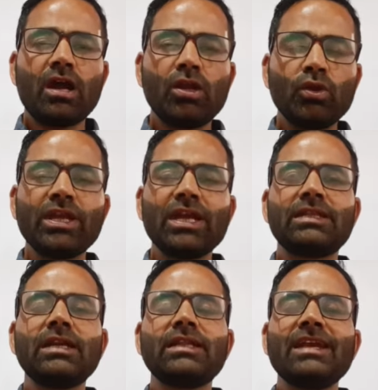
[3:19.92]

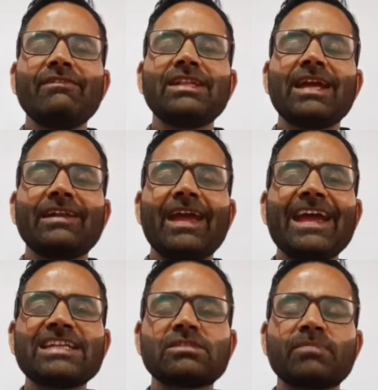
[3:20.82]
together, they will get
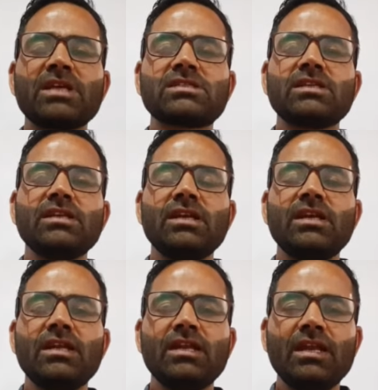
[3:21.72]
expressed
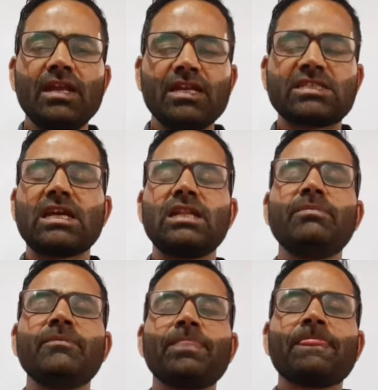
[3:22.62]
itself
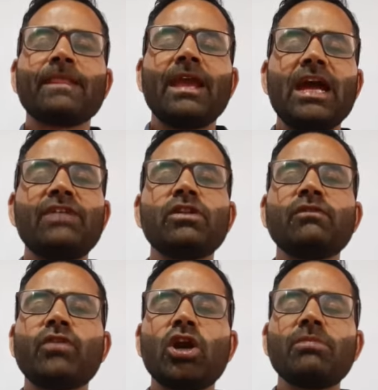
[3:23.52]
and will
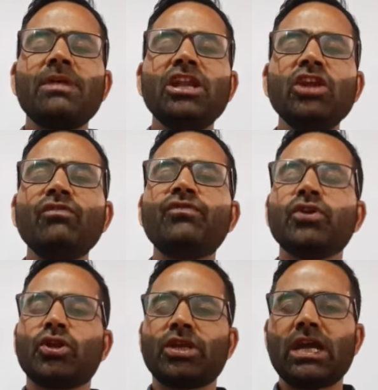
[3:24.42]
form a new
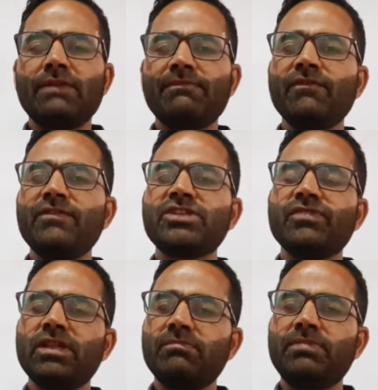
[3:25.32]
phenotype which
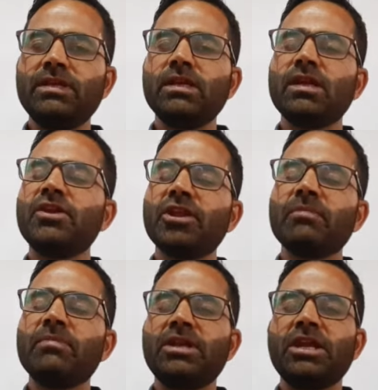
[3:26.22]
will be
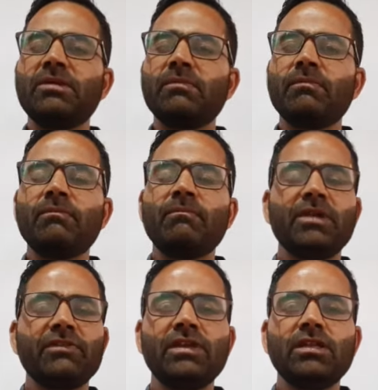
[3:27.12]
intermediate
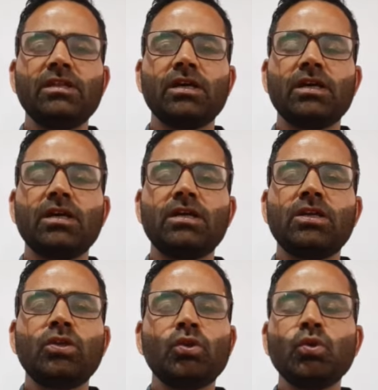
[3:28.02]
between the
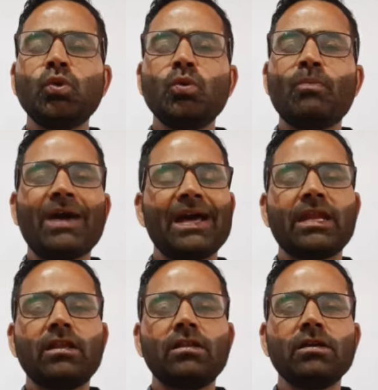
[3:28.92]
two
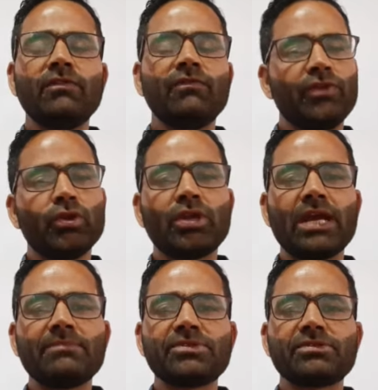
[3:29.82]
parent
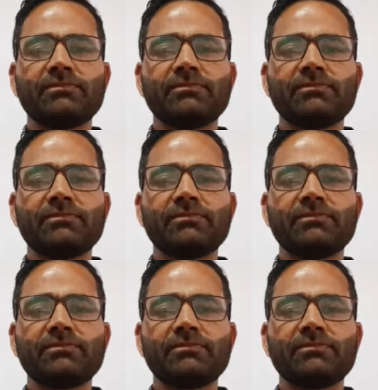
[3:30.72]
phenotypes.